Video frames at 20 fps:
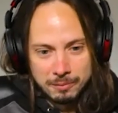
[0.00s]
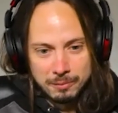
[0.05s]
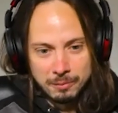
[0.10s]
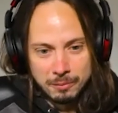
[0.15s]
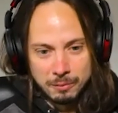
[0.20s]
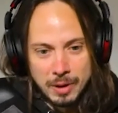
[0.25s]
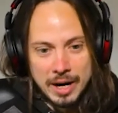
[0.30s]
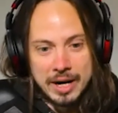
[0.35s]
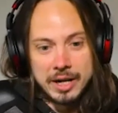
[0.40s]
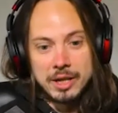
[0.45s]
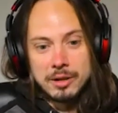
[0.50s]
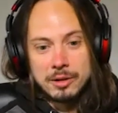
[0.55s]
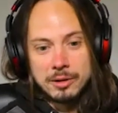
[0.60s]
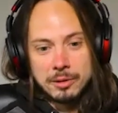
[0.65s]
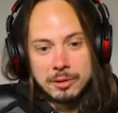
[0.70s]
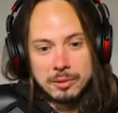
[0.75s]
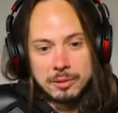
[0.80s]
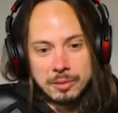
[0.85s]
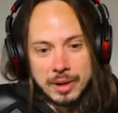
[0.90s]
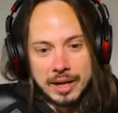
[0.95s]
where
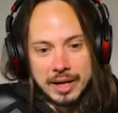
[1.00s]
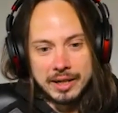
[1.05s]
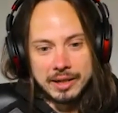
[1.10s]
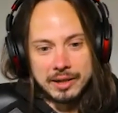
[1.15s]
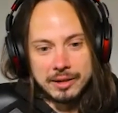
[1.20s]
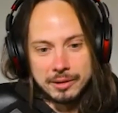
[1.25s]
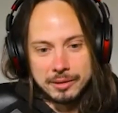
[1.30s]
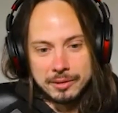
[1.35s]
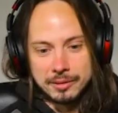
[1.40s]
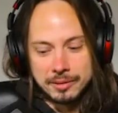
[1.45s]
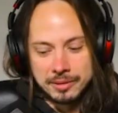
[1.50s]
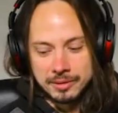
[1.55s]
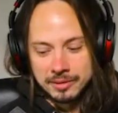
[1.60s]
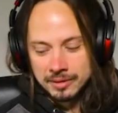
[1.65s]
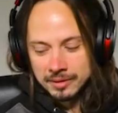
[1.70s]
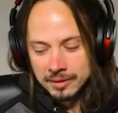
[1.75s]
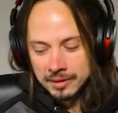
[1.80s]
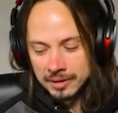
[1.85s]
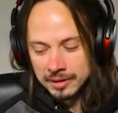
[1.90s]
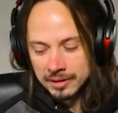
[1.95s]
you where you
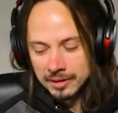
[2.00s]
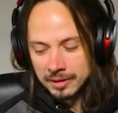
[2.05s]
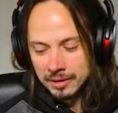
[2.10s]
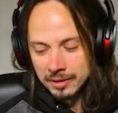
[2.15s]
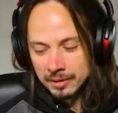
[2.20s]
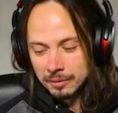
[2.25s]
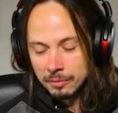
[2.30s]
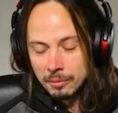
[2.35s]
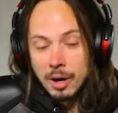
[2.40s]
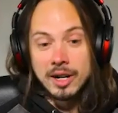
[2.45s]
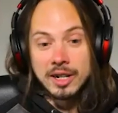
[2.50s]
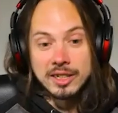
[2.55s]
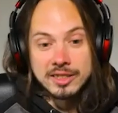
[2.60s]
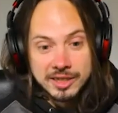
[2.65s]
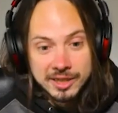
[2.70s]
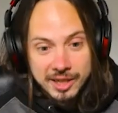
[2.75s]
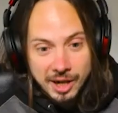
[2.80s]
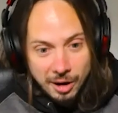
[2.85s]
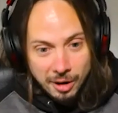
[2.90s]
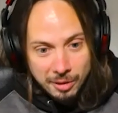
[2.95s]
wanted to
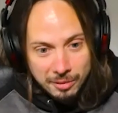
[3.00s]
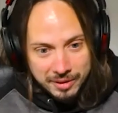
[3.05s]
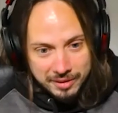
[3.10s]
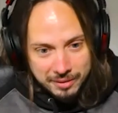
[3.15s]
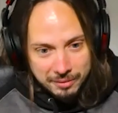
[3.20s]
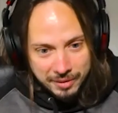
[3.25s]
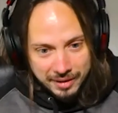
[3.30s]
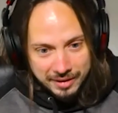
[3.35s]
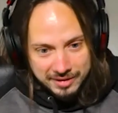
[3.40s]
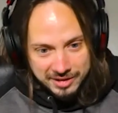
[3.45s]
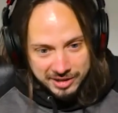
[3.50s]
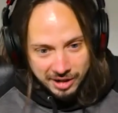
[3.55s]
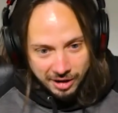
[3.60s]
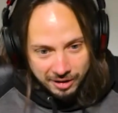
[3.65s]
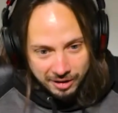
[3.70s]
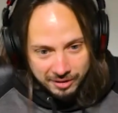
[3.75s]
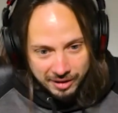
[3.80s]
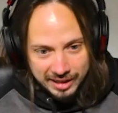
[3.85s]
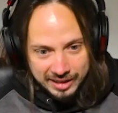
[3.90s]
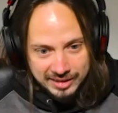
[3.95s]
go with with
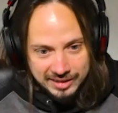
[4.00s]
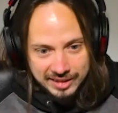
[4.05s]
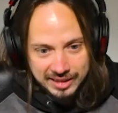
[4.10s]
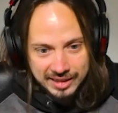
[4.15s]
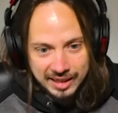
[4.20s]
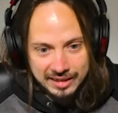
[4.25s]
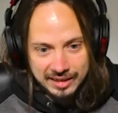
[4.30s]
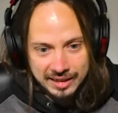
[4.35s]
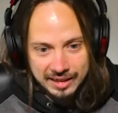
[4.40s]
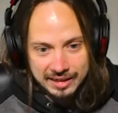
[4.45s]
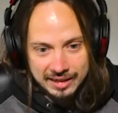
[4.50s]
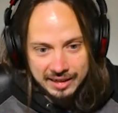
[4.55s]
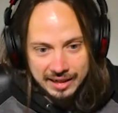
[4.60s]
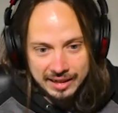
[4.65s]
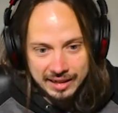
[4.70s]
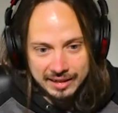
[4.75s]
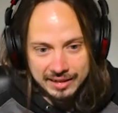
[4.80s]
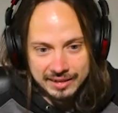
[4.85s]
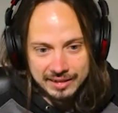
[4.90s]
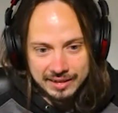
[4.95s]
songwriting and, and
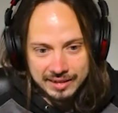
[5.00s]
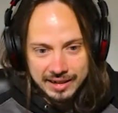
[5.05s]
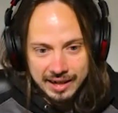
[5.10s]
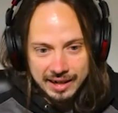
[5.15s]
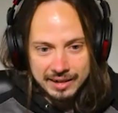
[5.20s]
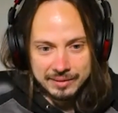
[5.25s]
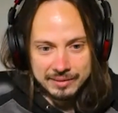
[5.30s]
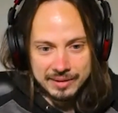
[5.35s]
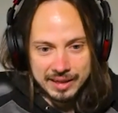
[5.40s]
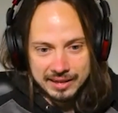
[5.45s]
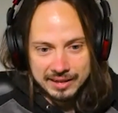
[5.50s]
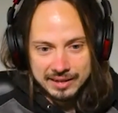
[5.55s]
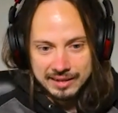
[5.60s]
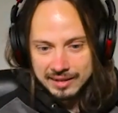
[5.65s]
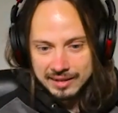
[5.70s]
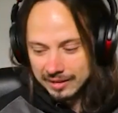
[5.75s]
and kind of that